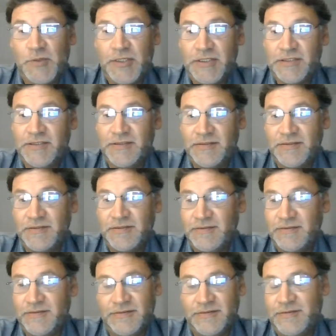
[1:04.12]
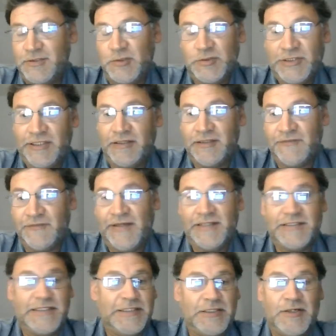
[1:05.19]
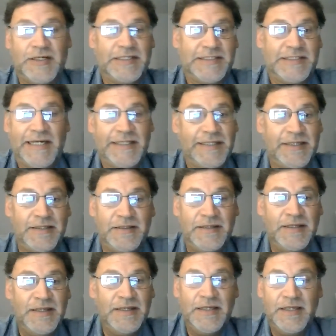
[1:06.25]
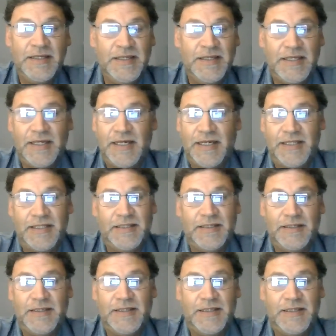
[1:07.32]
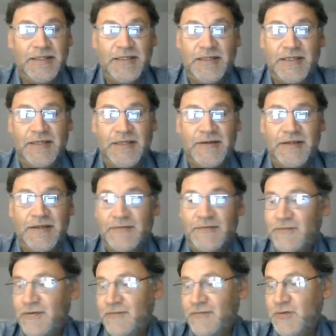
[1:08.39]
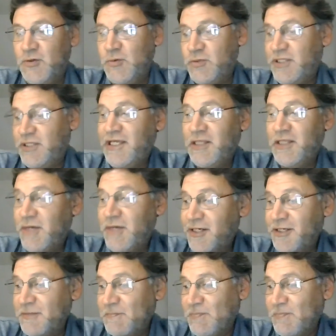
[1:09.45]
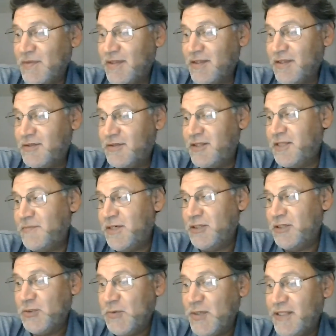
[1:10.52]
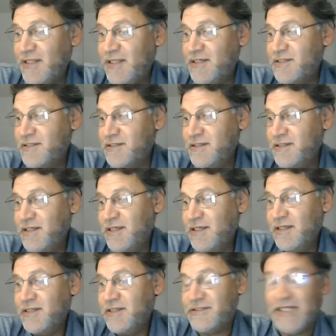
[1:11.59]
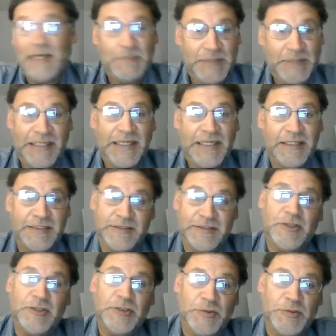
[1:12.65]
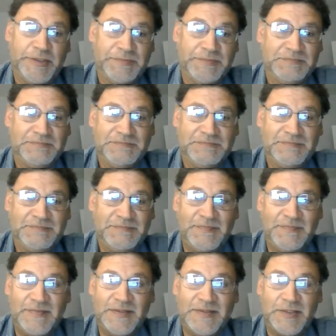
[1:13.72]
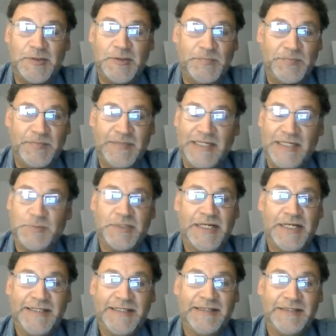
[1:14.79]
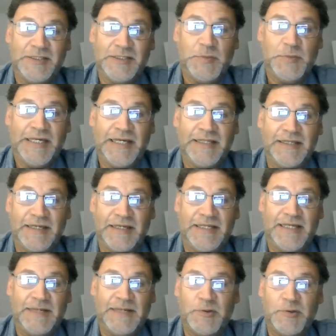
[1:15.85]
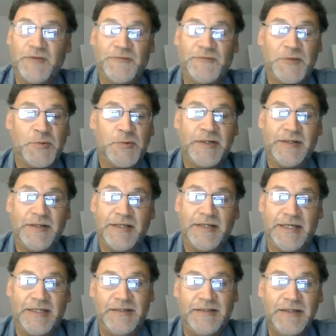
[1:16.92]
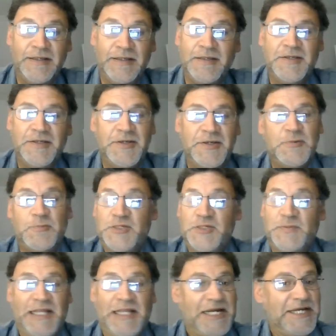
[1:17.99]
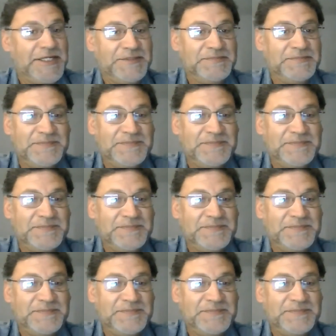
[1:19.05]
was, don't stay on the fence as long as I did. And if if you're thinking about it, thinking about doing this, stop thinking and start doing. So that's what I did this weekend, and I'm going forward. And wish me luck.